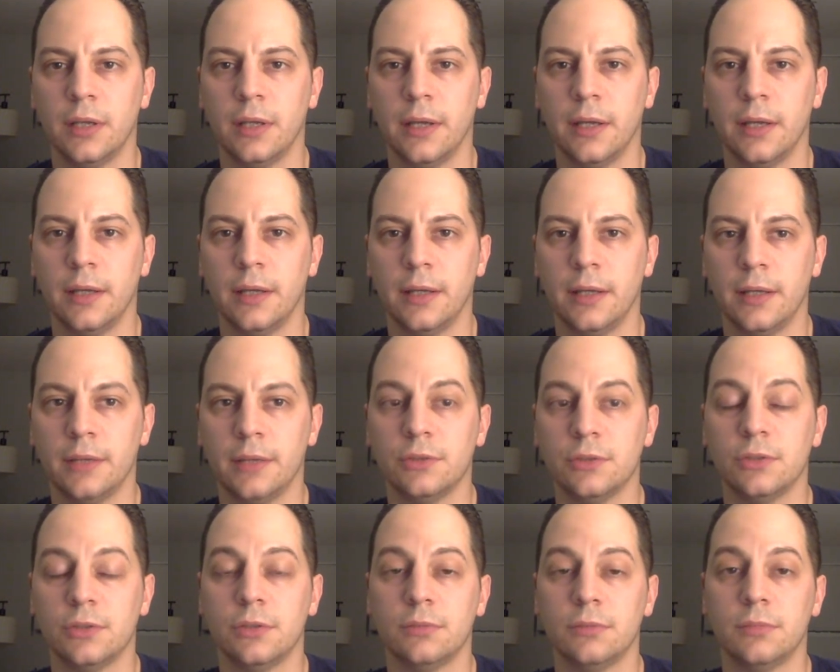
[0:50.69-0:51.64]
And
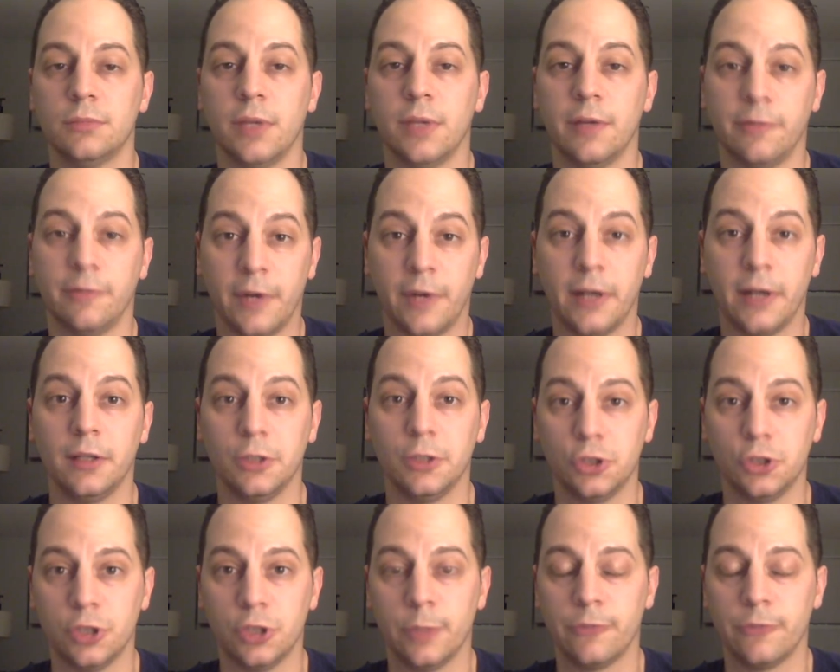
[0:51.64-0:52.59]
then it finally
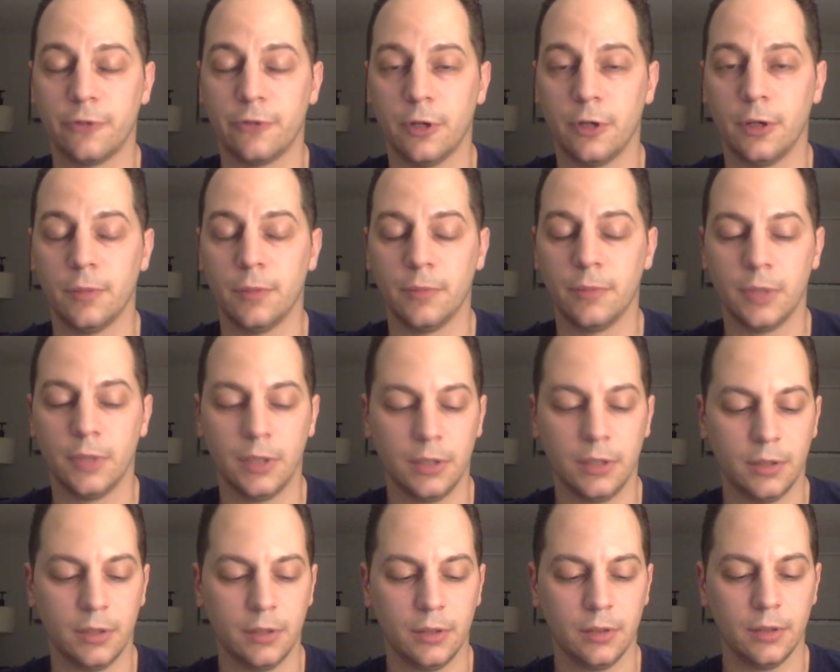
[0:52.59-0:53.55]
shipped from
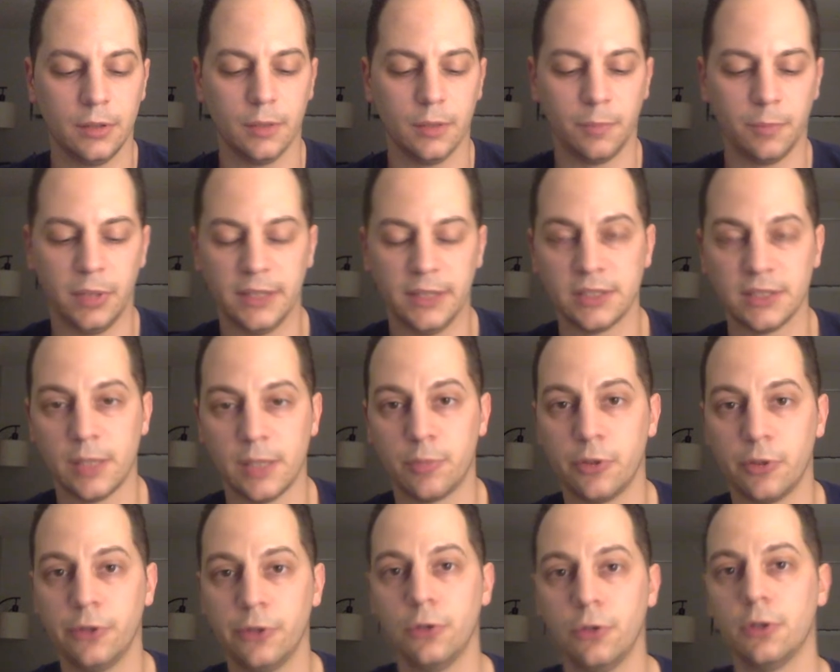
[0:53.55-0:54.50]
the place I
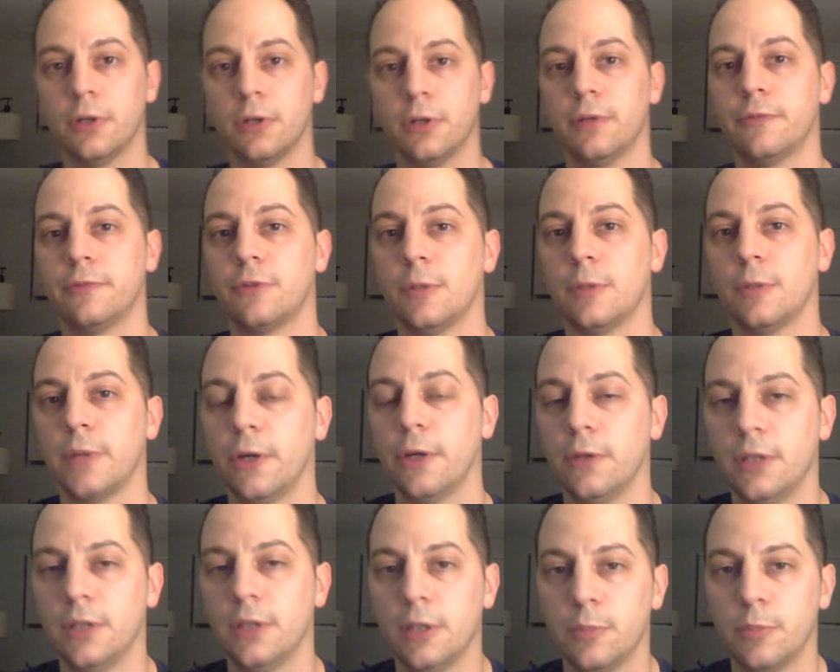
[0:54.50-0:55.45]
pre-ordered it from. I
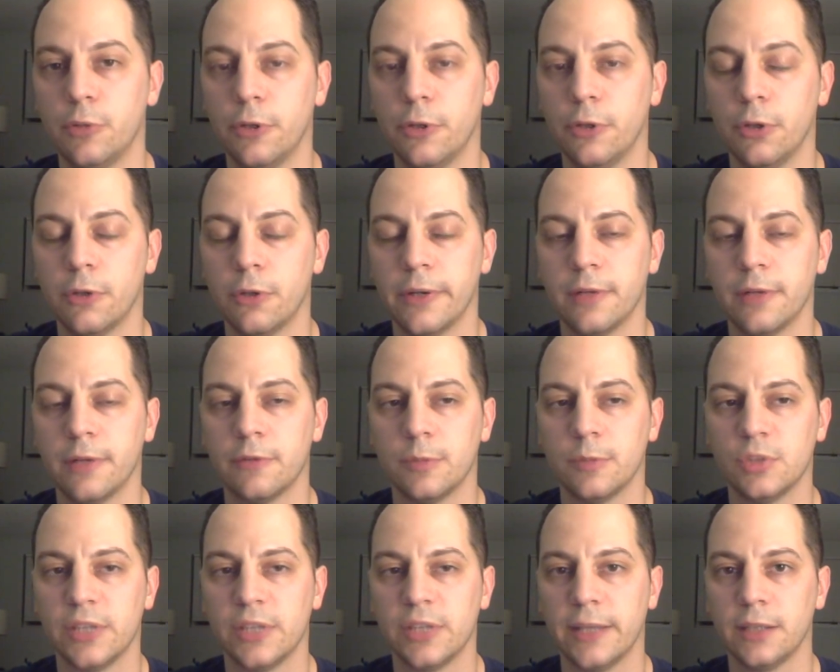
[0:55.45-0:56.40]
ended up pre-ordering it
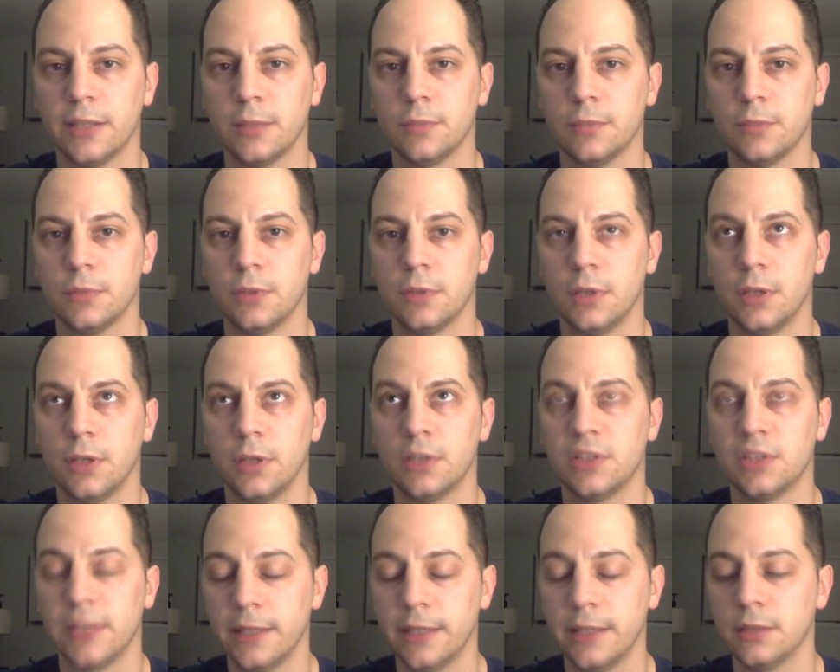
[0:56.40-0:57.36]
from Sanctum
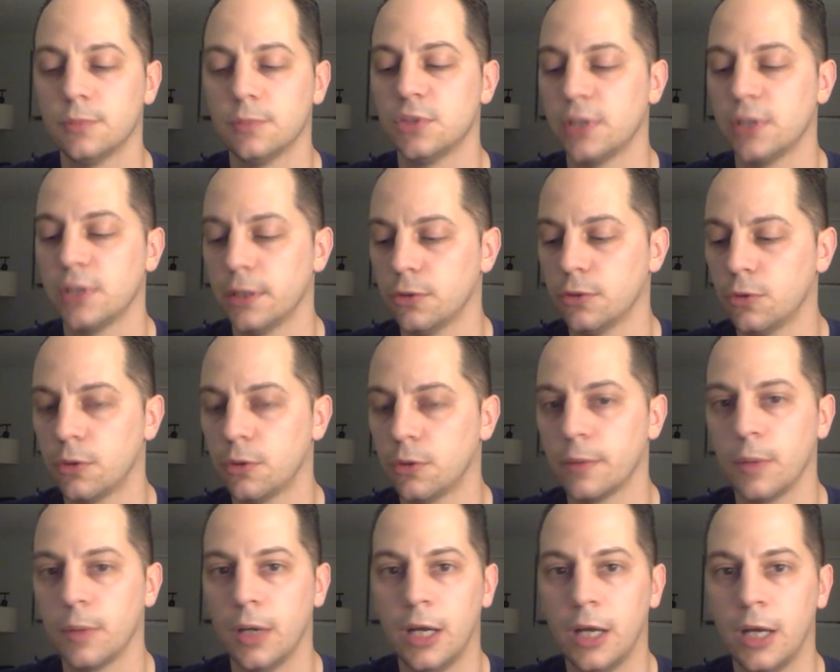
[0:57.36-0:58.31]

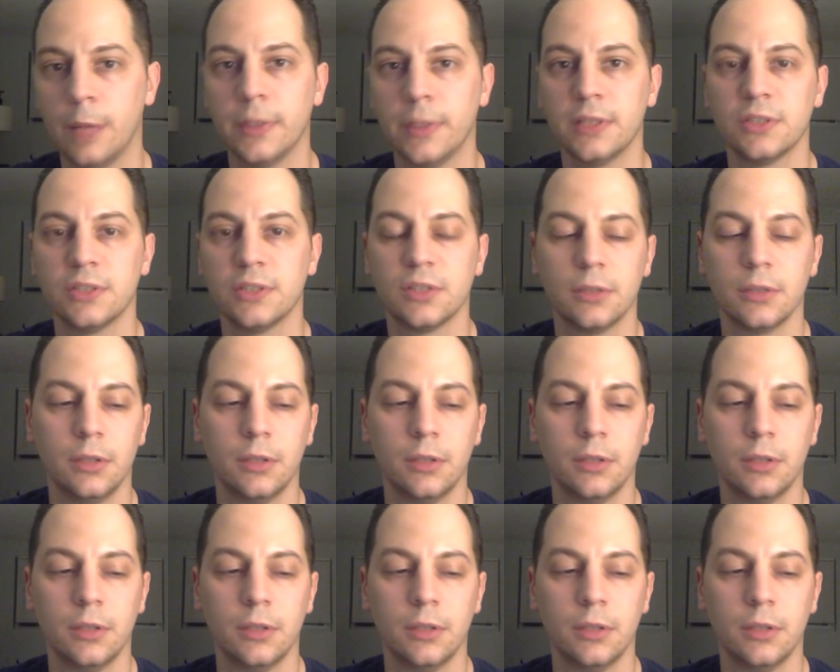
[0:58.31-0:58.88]
Sanctorum Comics.